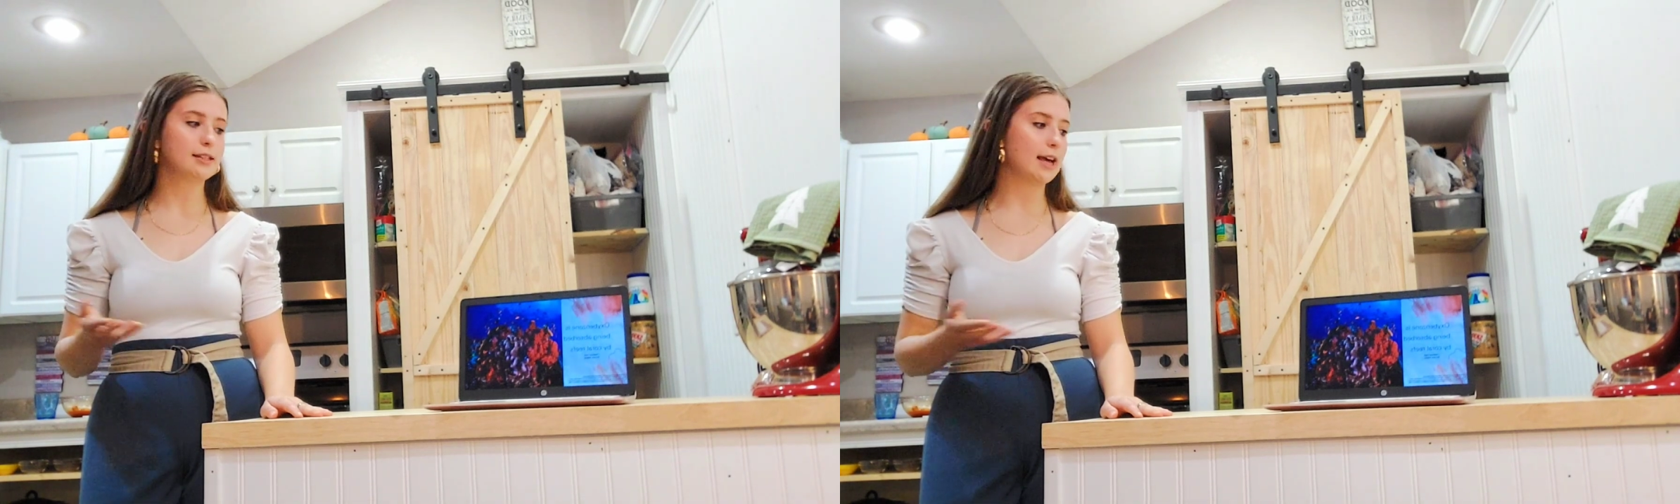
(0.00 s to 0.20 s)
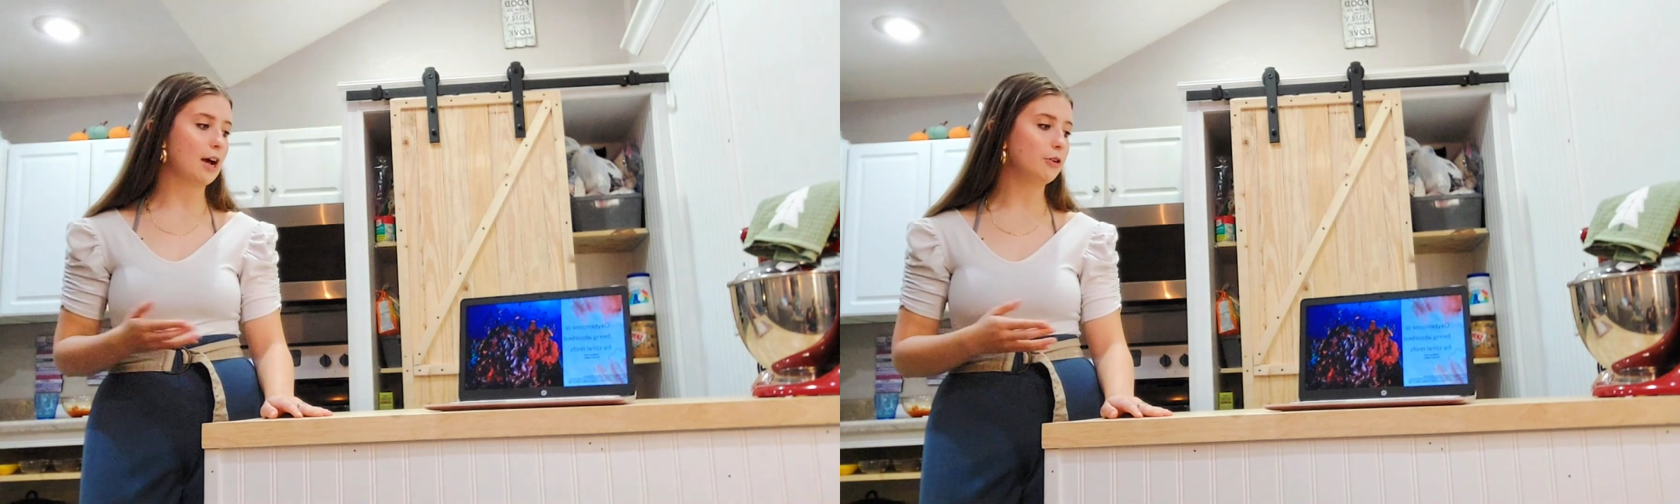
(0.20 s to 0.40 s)

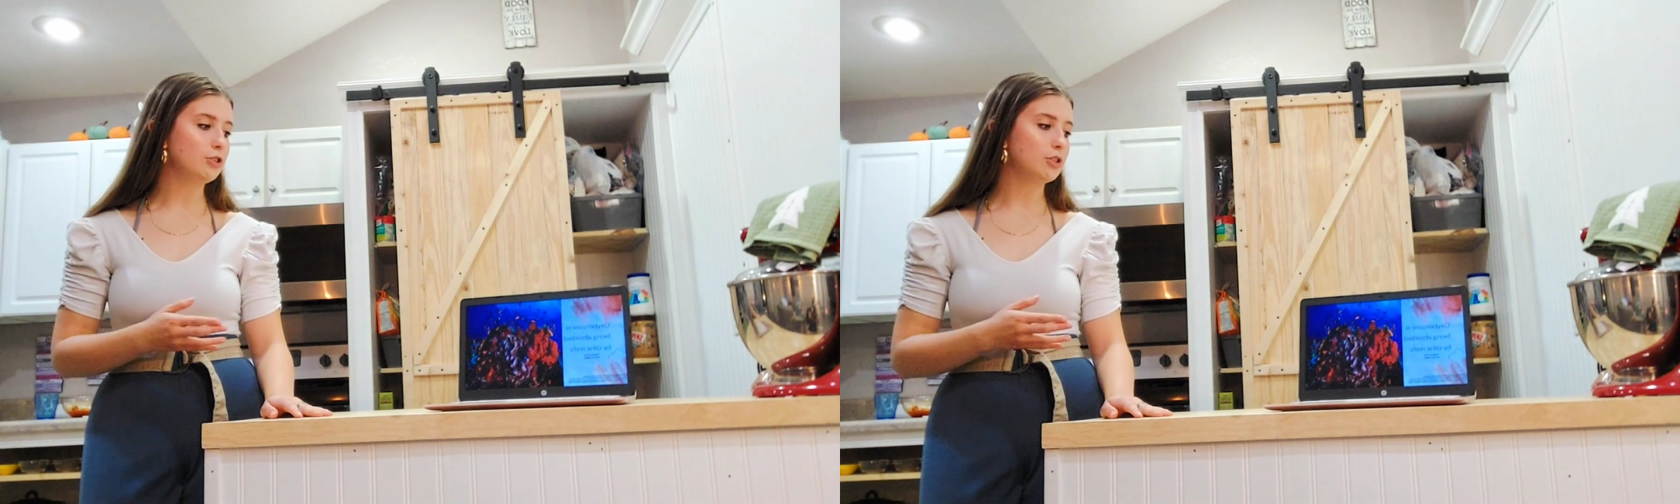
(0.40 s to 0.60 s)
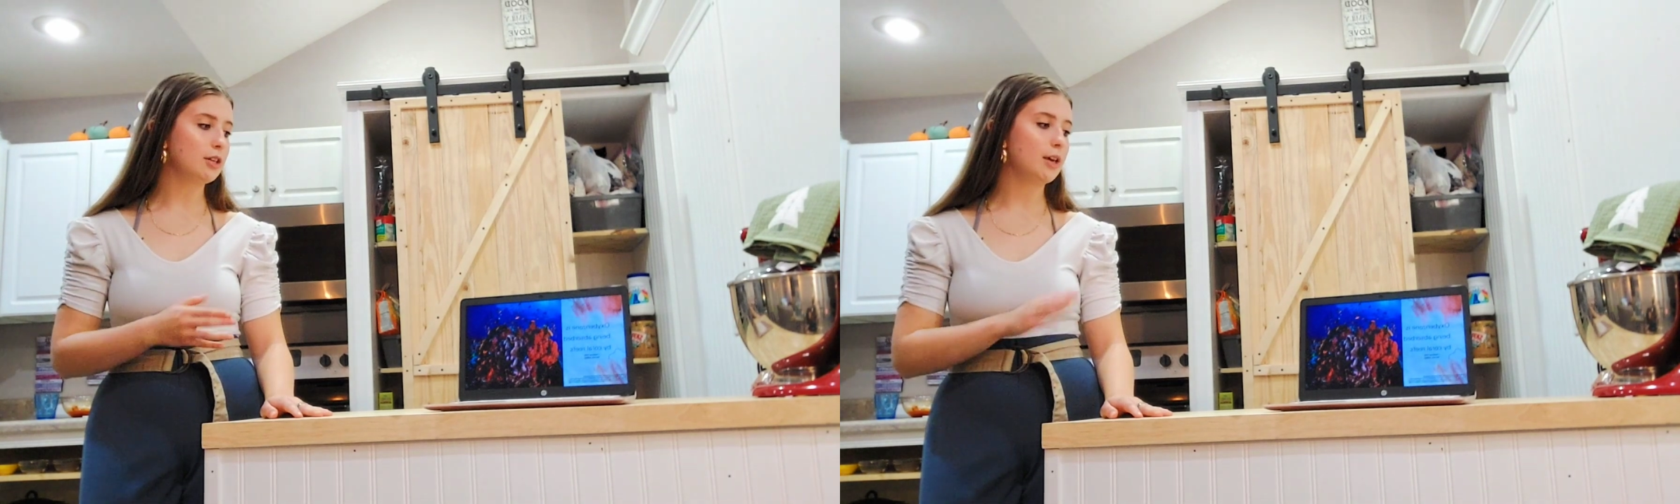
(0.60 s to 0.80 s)
the
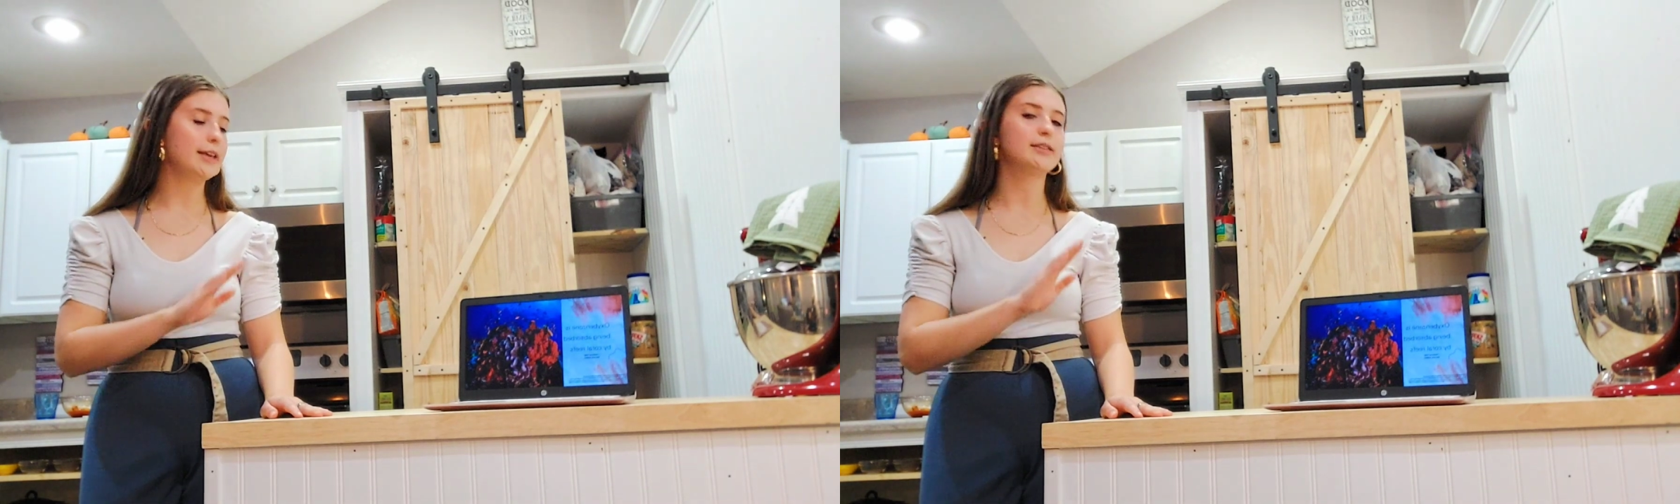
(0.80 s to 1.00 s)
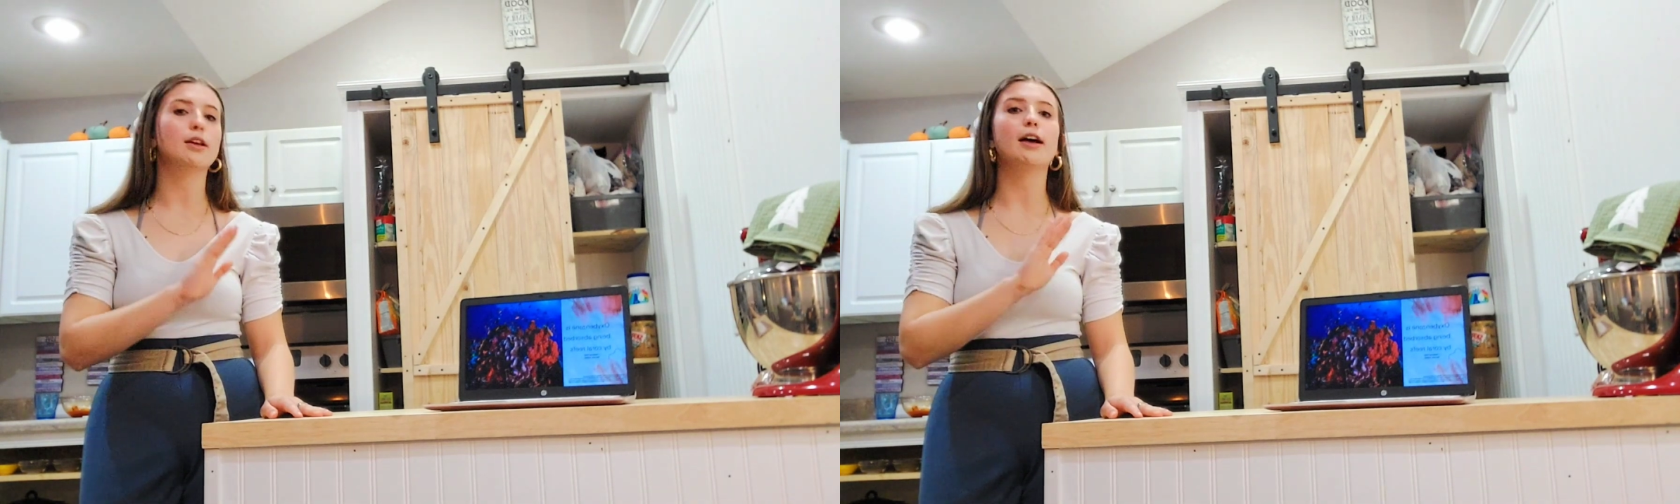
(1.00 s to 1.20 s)
algae
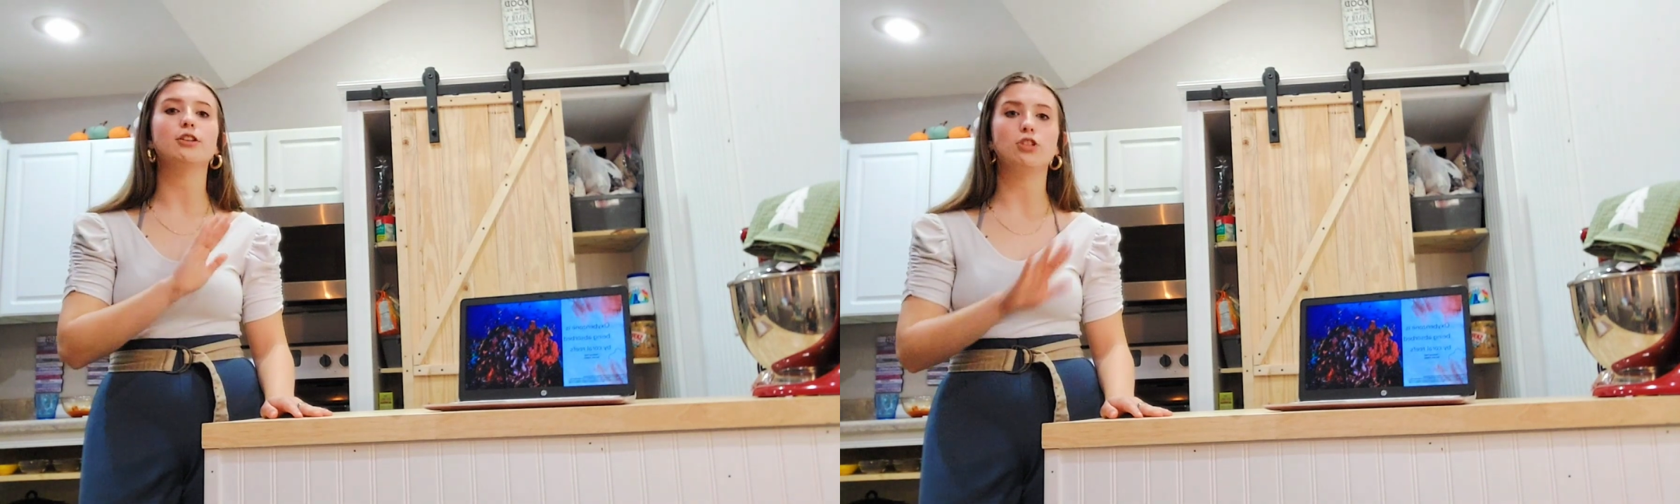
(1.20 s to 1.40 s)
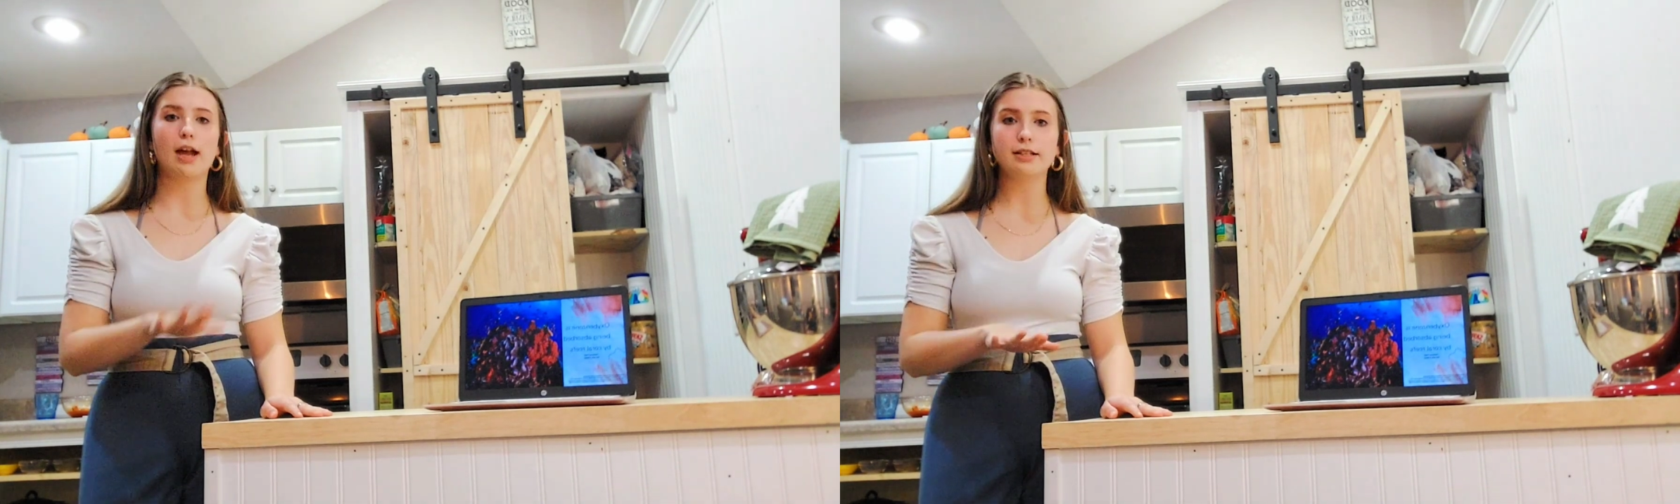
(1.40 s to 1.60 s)
is
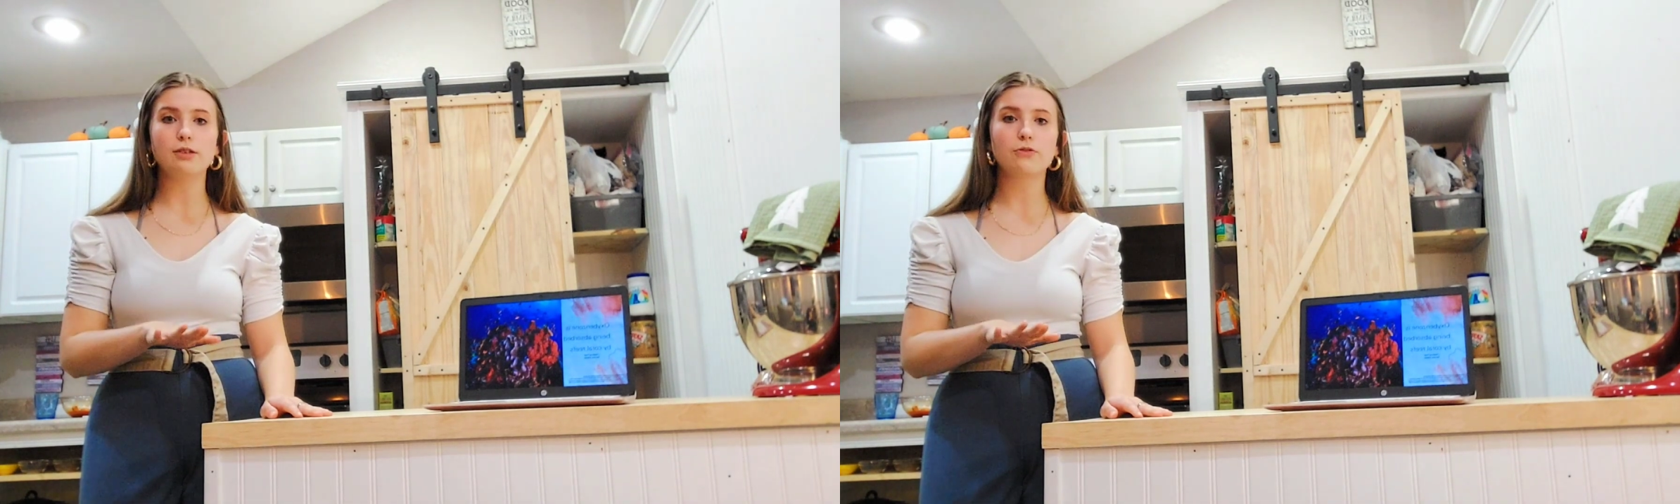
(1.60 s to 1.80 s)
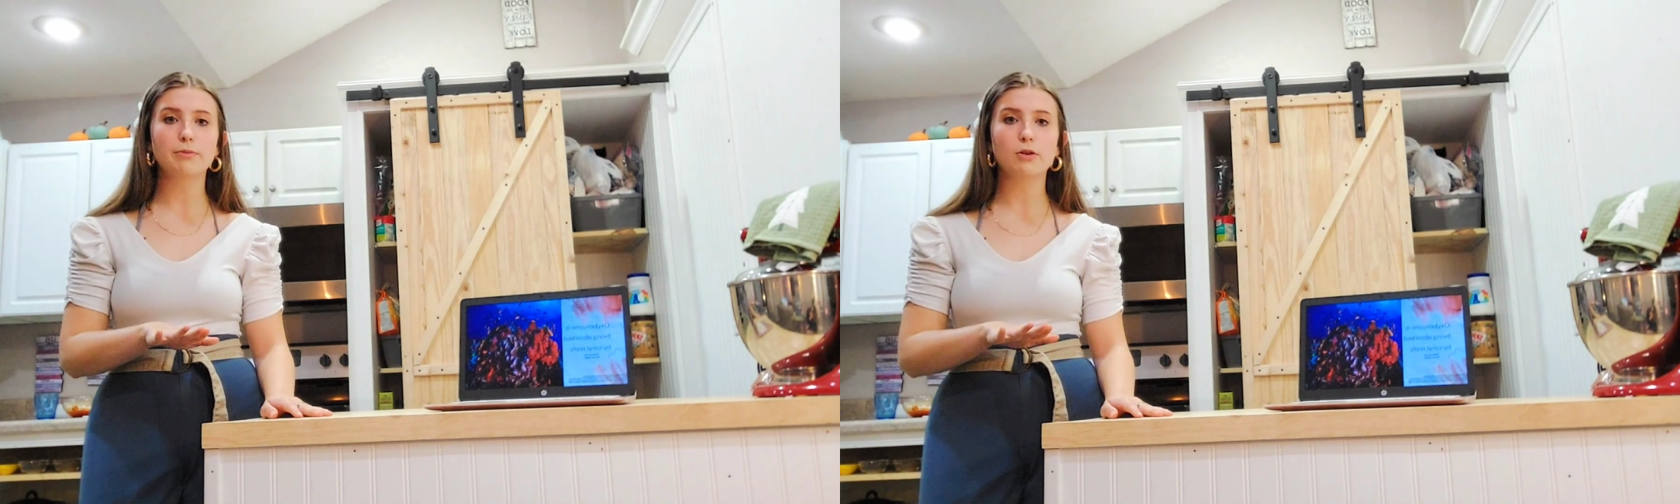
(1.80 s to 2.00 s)

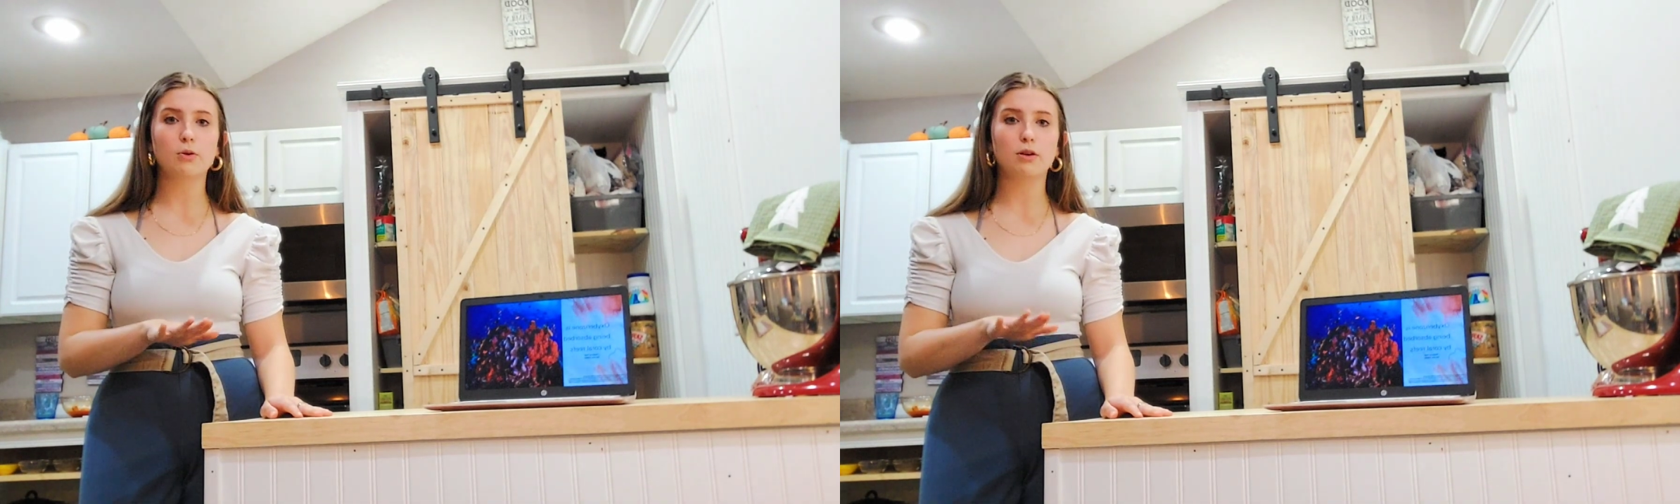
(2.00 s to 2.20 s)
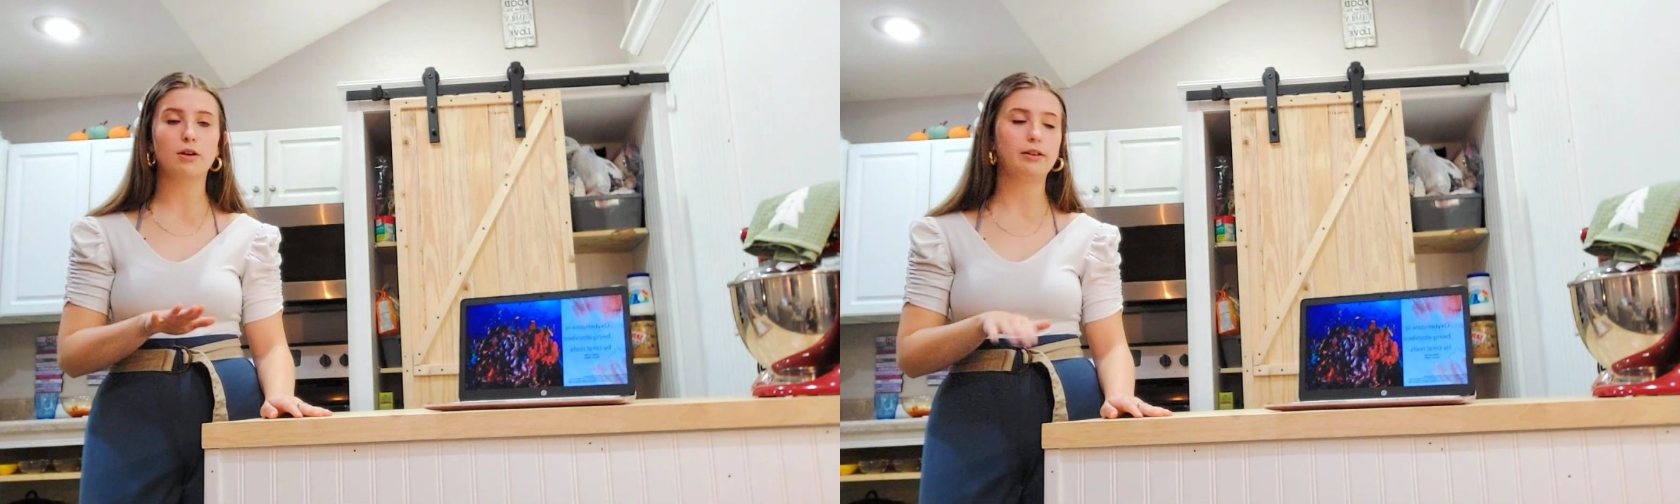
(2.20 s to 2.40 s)
ejected from the
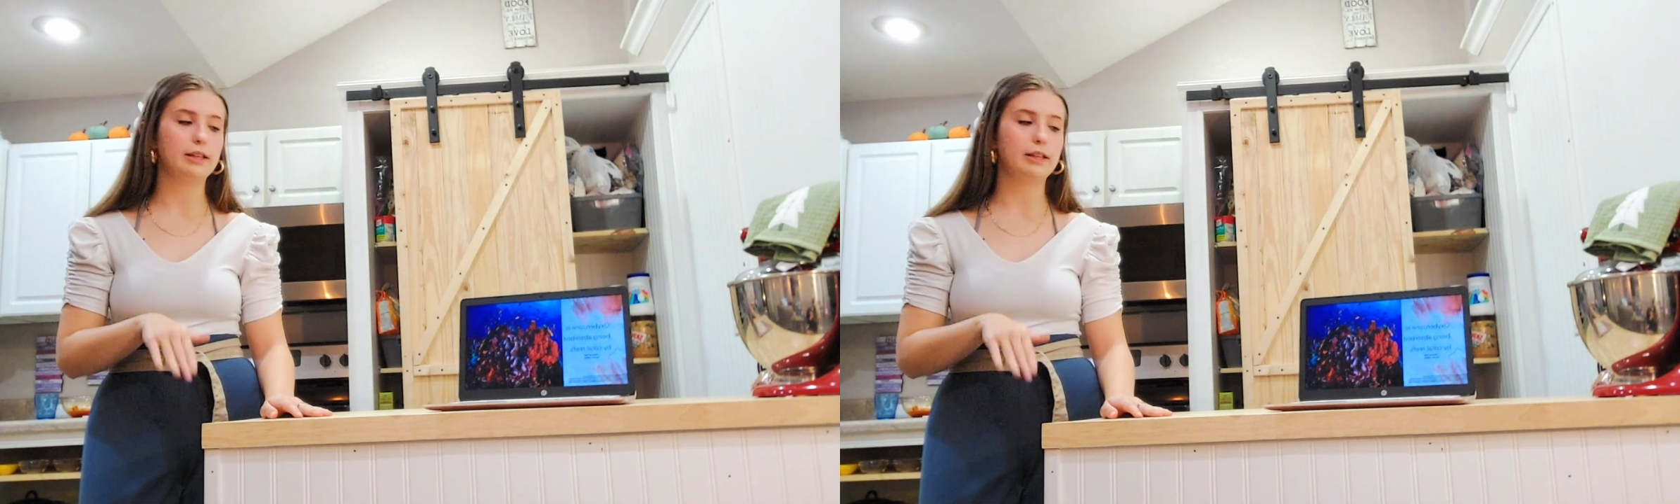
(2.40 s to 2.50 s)
coral,